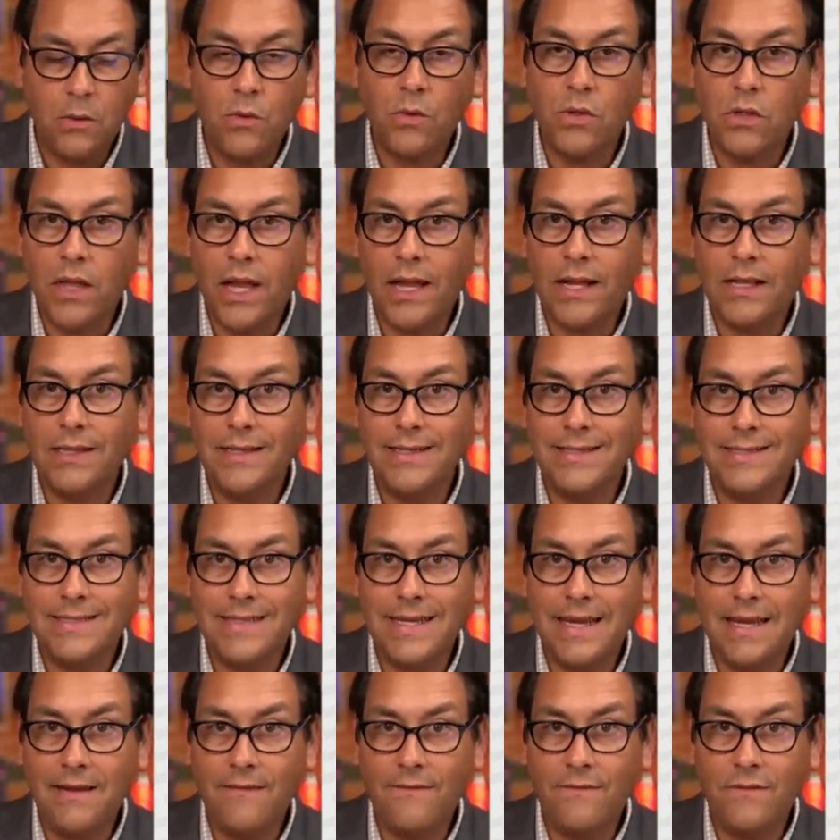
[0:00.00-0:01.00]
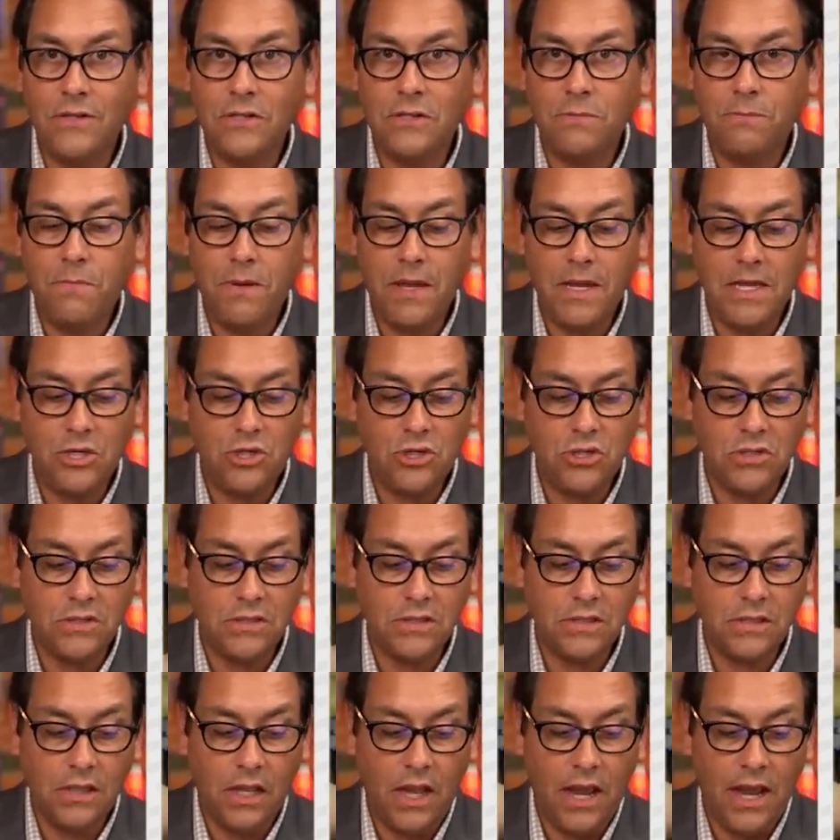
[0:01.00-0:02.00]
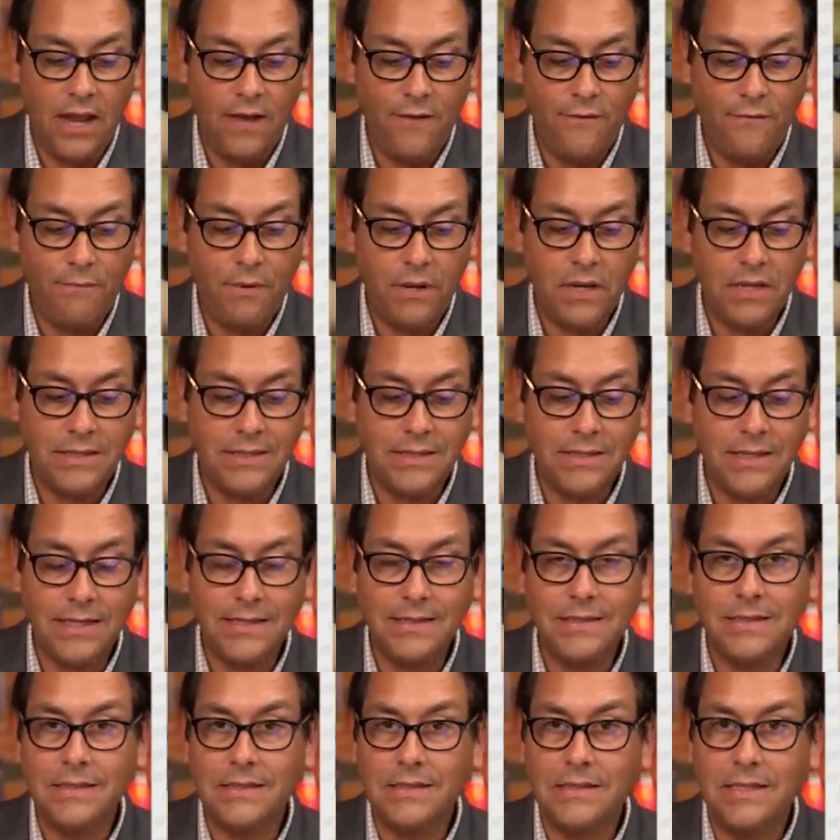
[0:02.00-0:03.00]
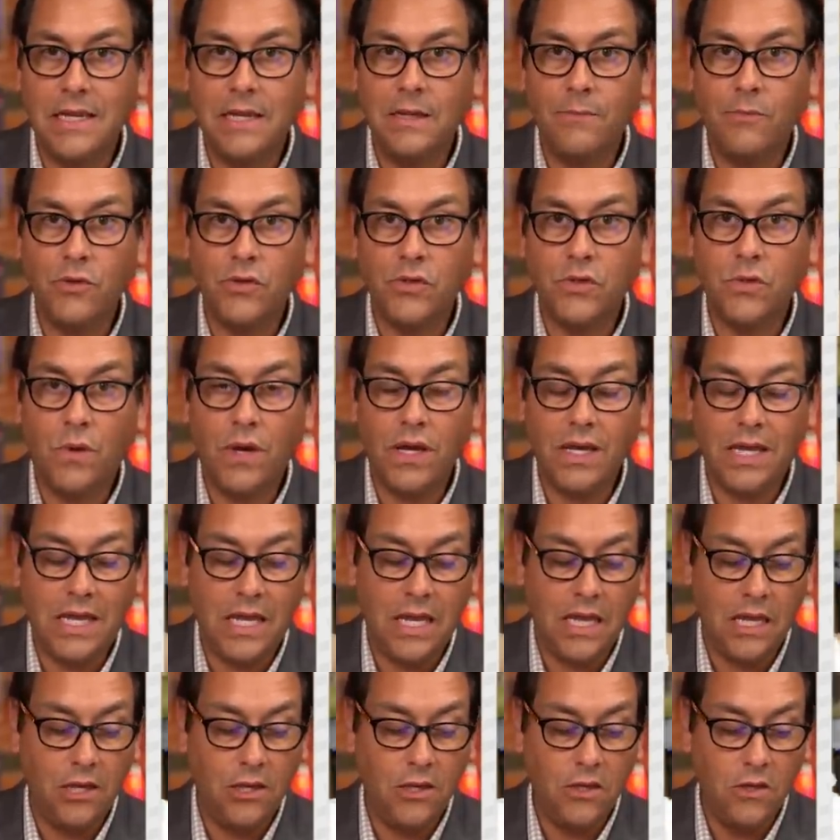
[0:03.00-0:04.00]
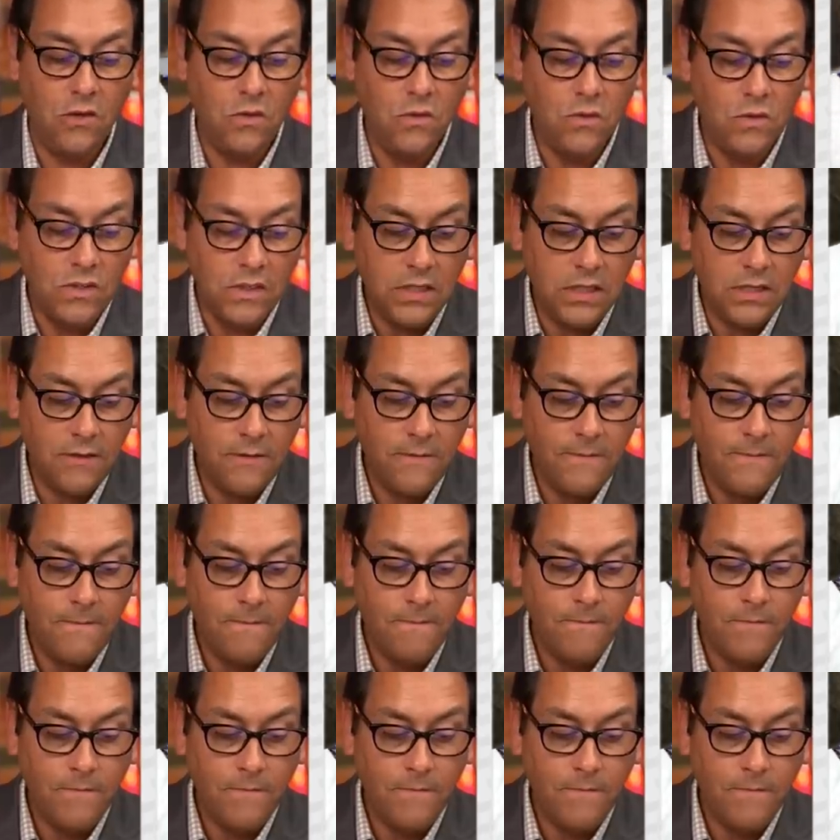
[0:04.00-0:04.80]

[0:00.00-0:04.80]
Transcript: It will likely save this patient's life, but it's not sustainable, so I can't use it.